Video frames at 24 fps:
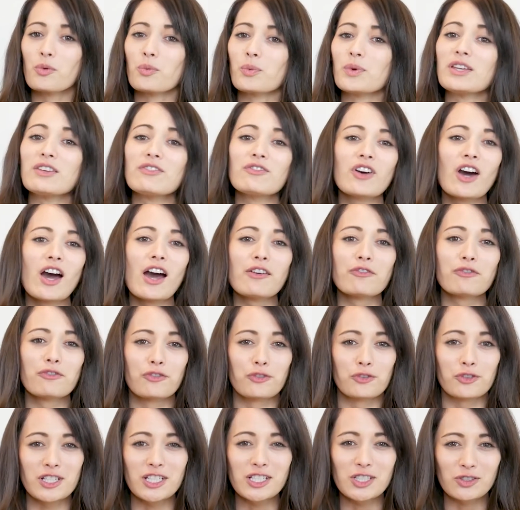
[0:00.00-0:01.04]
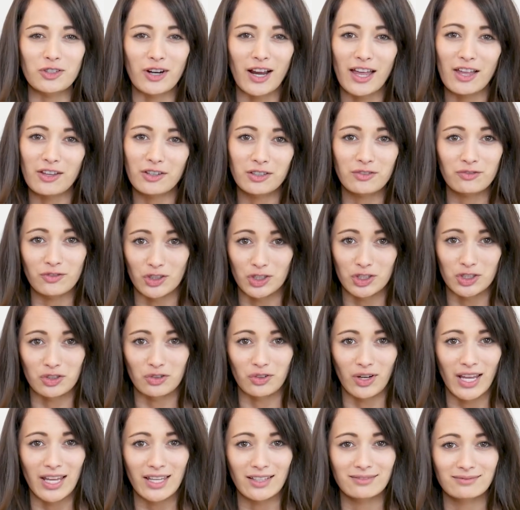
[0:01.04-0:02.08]
we've got free trial
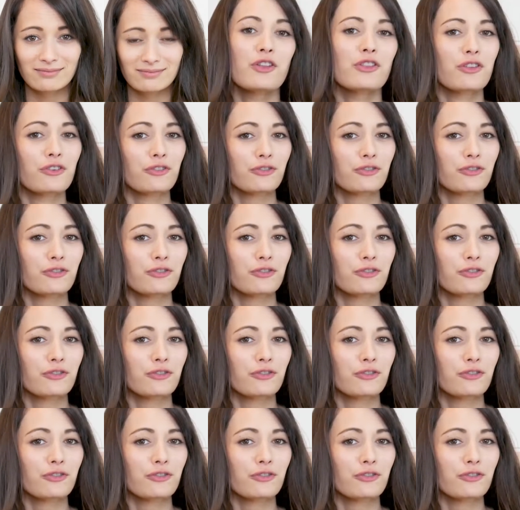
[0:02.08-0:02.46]
conversion rate. The